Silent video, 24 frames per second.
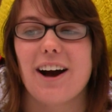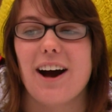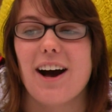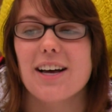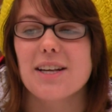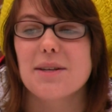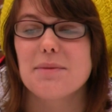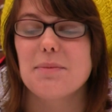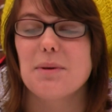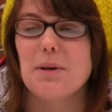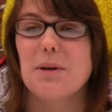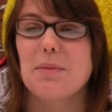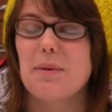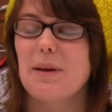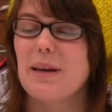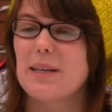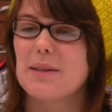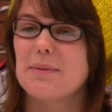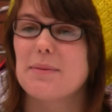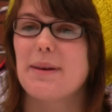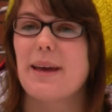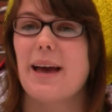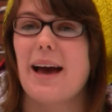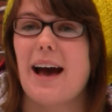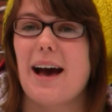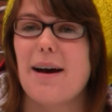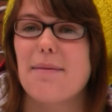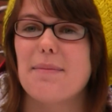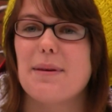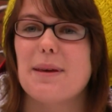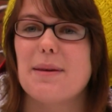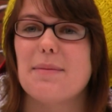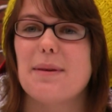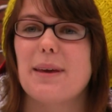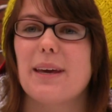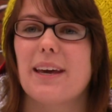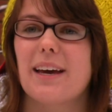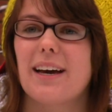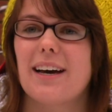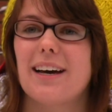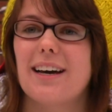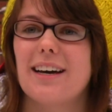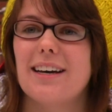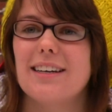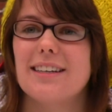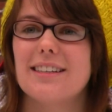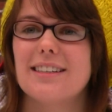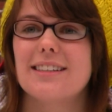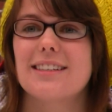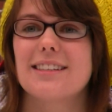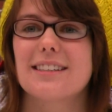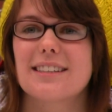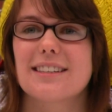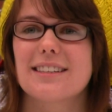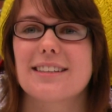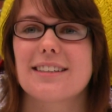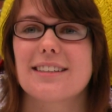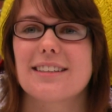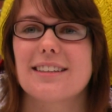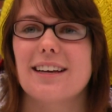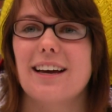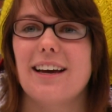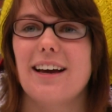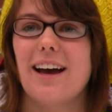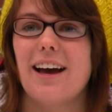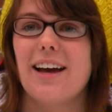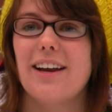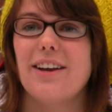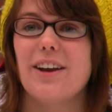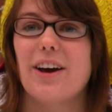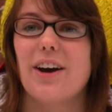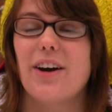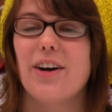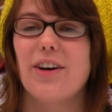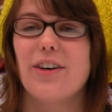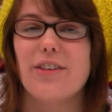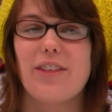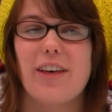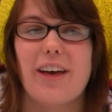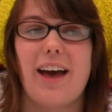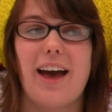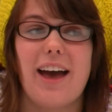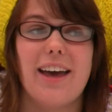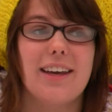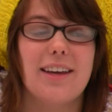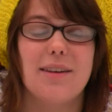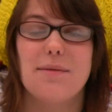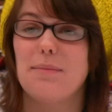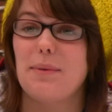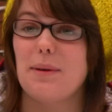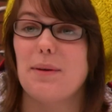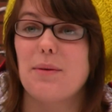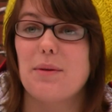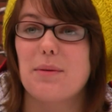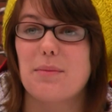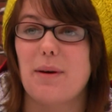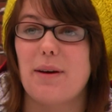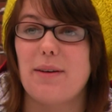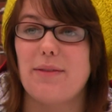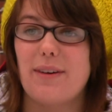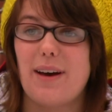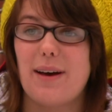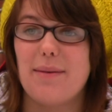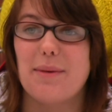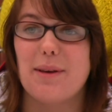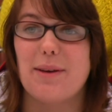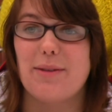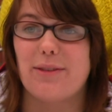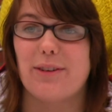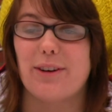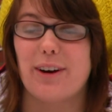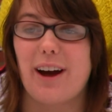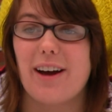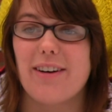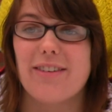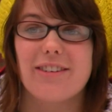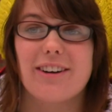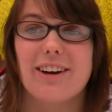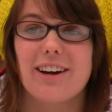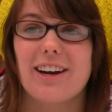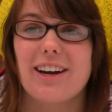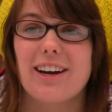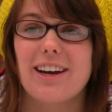gospel makes me happy because I know that I can be with my family forever.